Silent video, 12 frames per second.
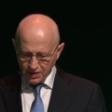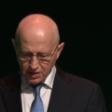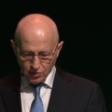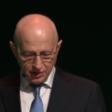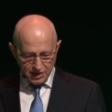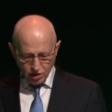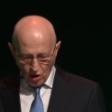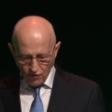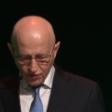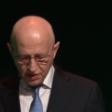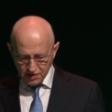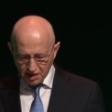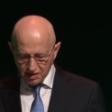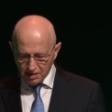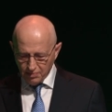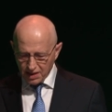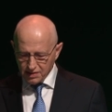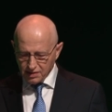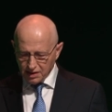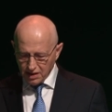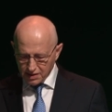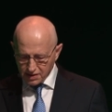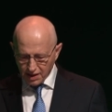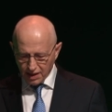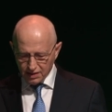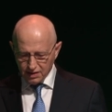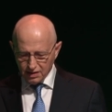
So at this conference and in the months and years ahead,